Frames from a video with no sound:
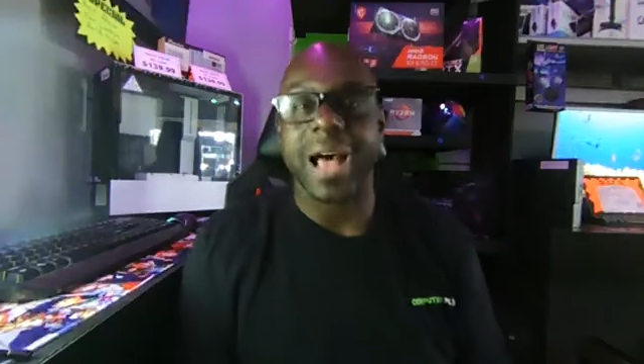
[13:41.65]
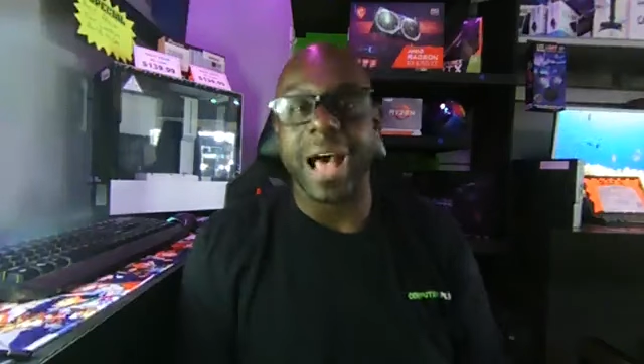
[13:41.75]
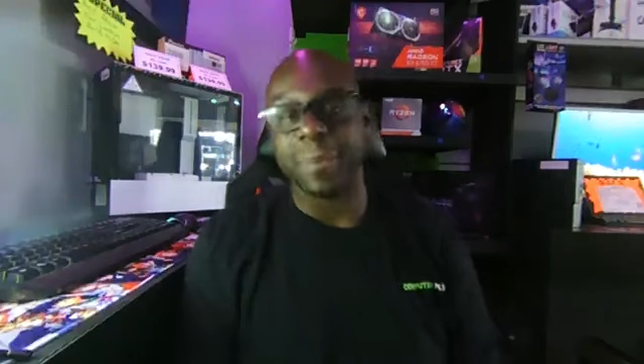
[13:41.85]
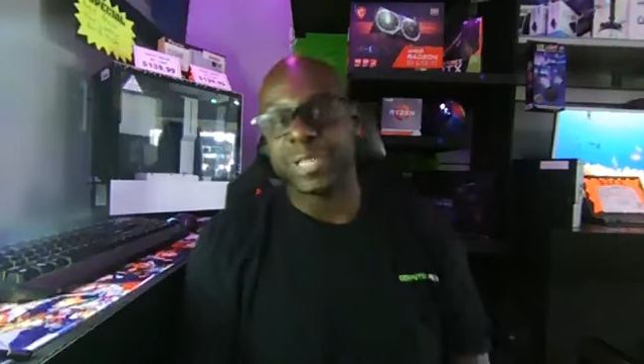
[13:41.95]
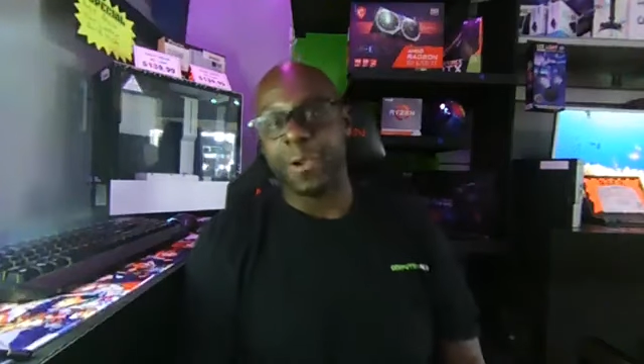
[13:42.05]

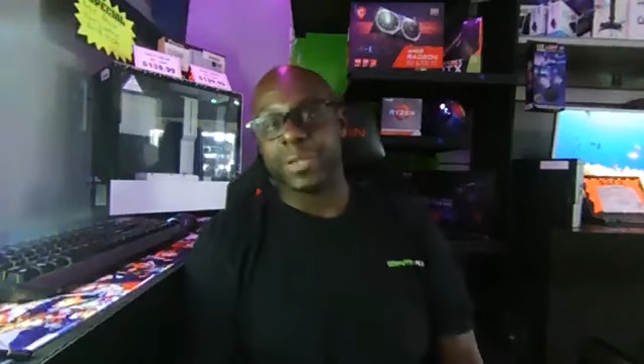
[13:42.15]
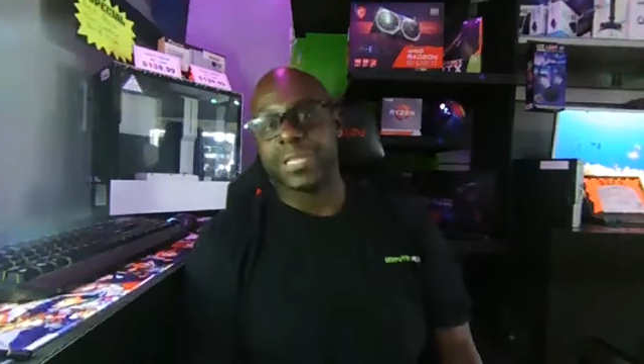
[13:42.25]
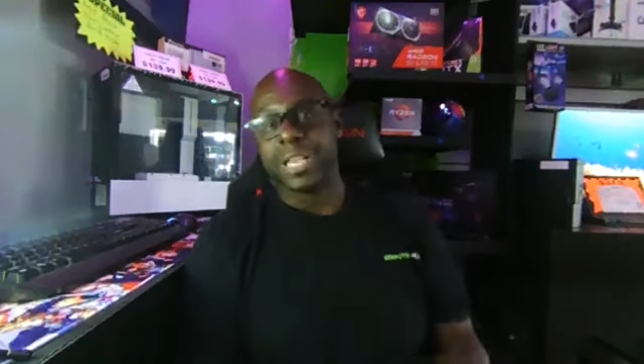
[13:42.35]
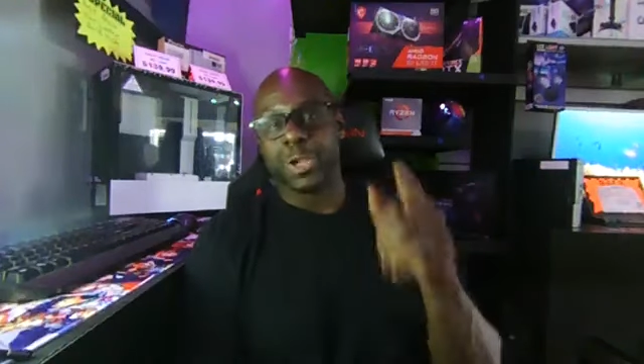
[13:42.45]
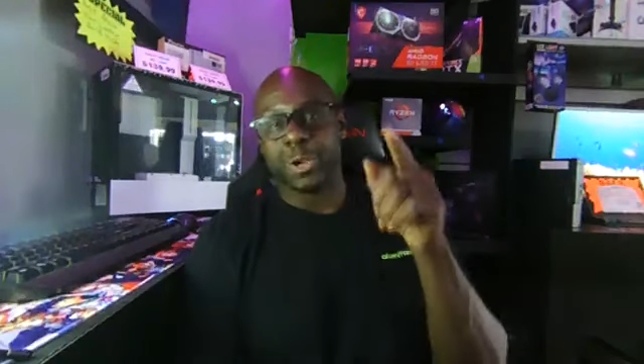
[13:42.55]
I'm
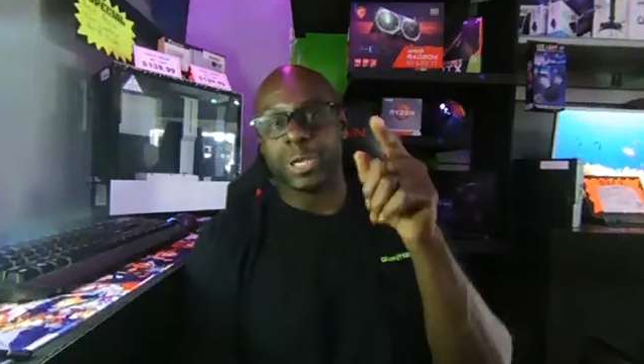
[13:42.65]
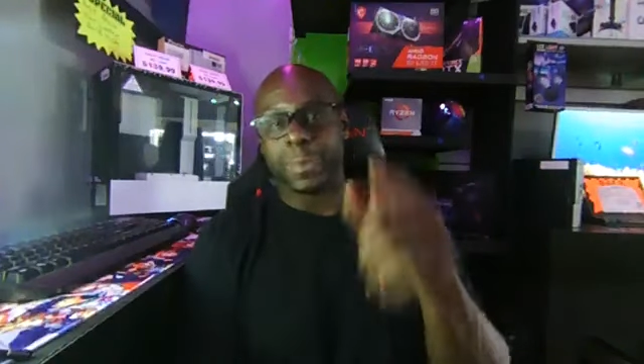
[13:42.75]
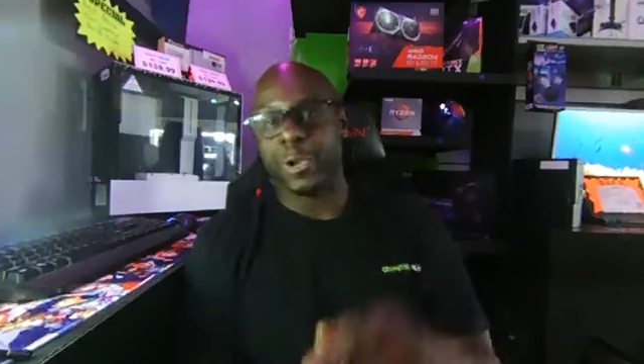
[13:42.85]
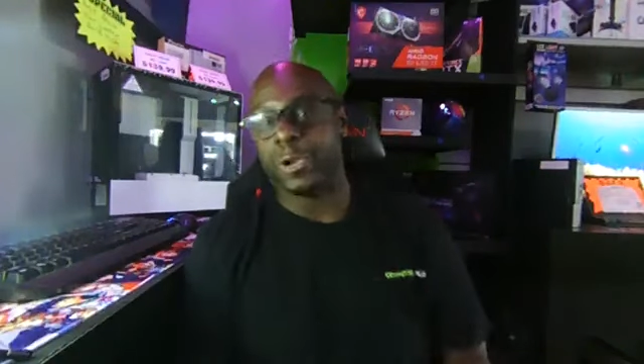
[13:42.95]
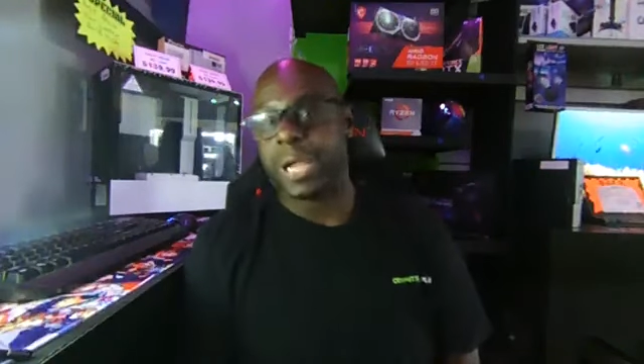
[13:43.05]
Terrence, your
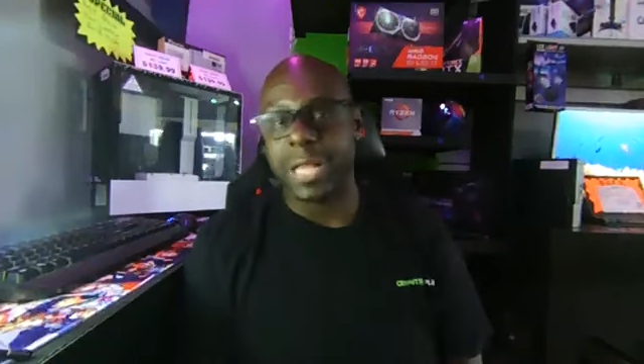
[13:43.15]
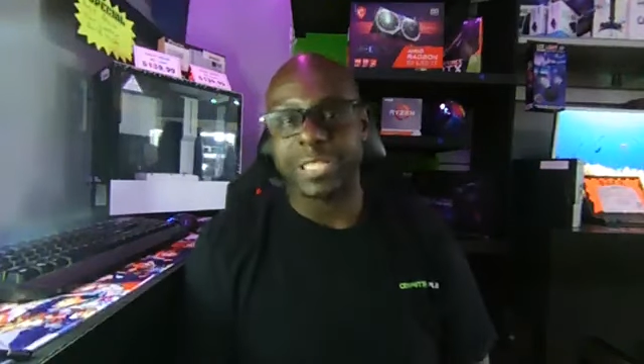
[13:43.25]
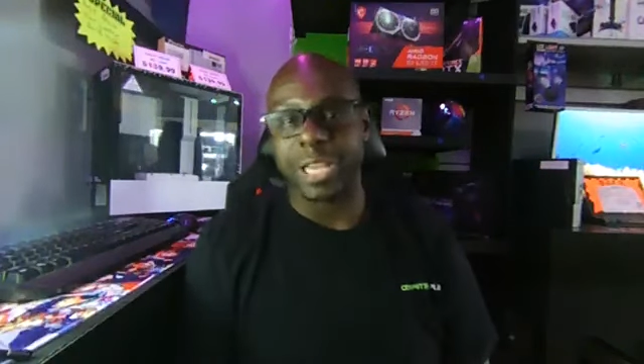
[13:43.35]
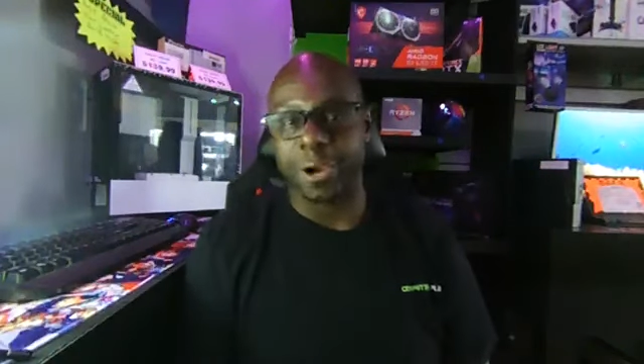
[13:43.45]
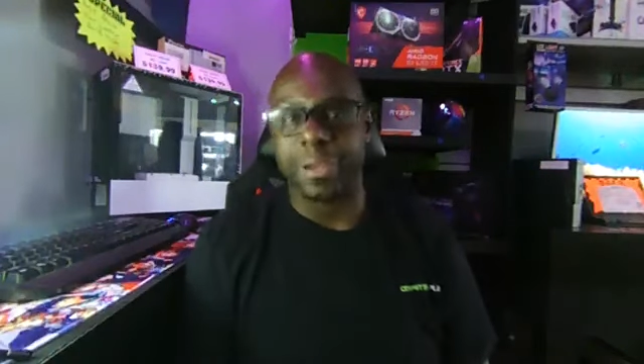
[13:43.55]
Computer
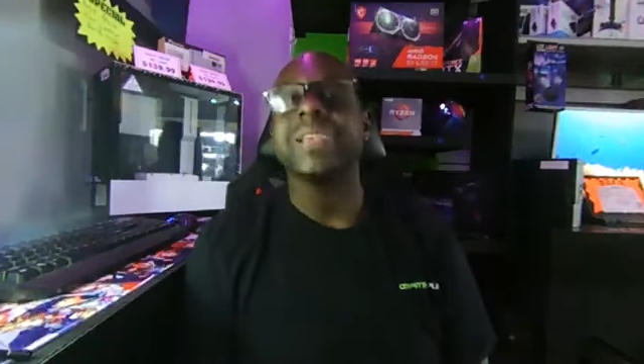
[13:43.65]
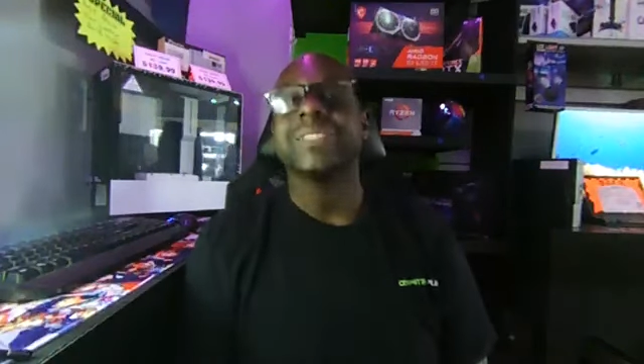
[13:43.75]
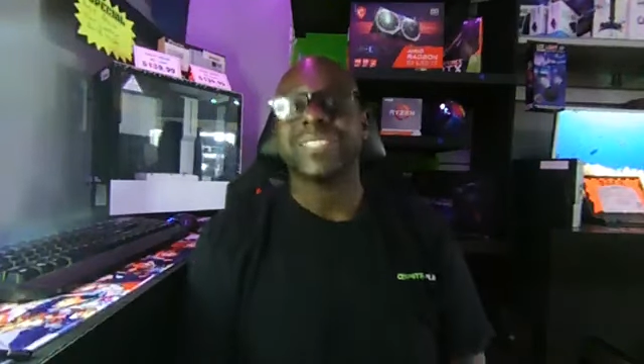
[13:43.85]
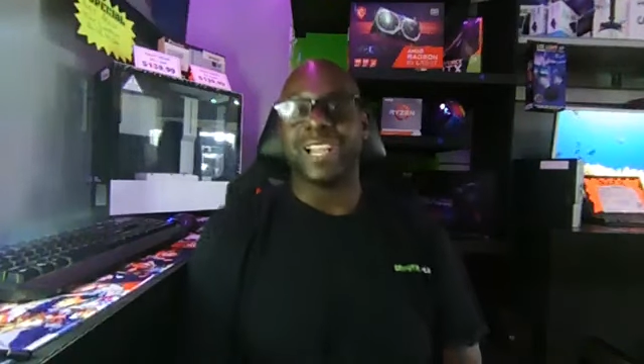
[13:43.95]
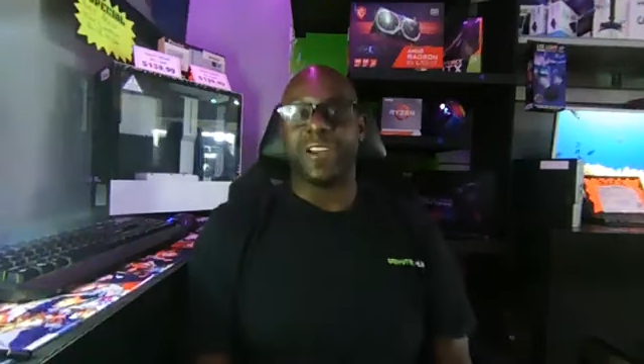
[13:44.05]
Concierge,
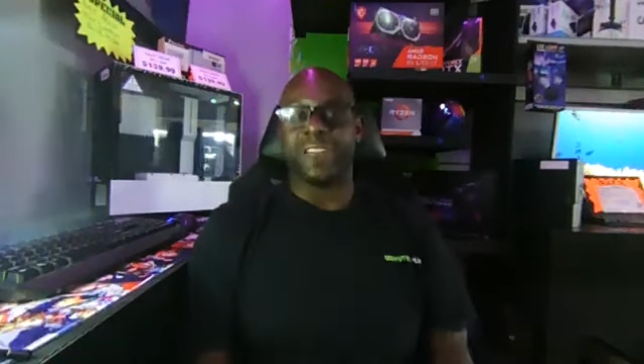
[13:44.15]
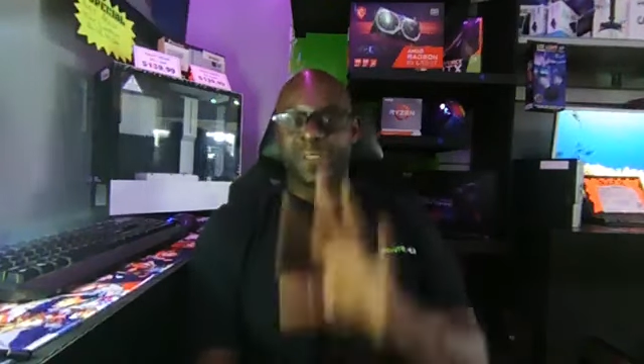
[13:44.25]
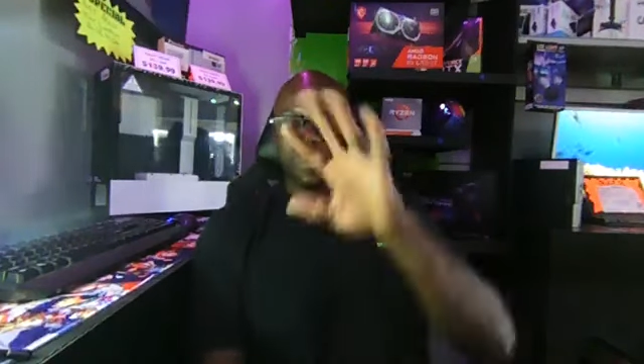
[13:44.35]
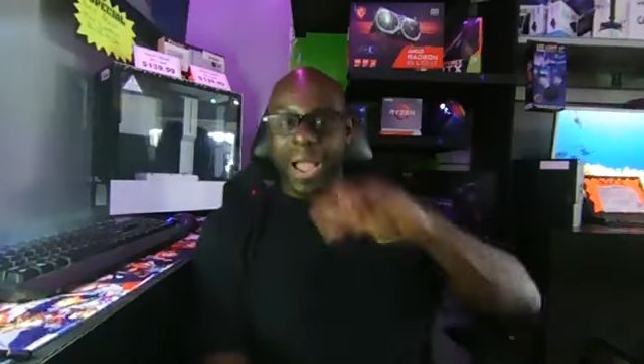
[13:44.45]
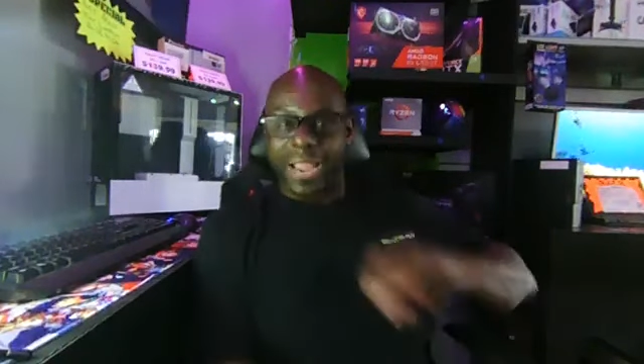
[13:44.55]
signing off.
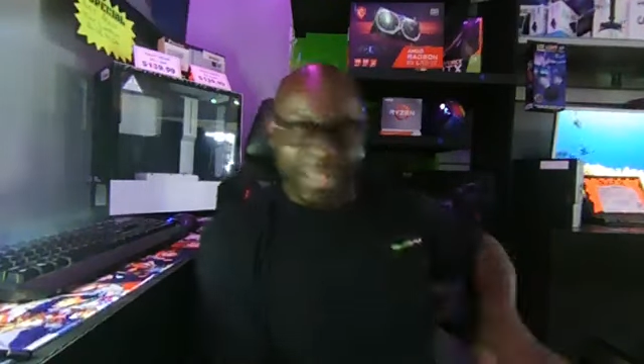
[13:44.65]
Bye.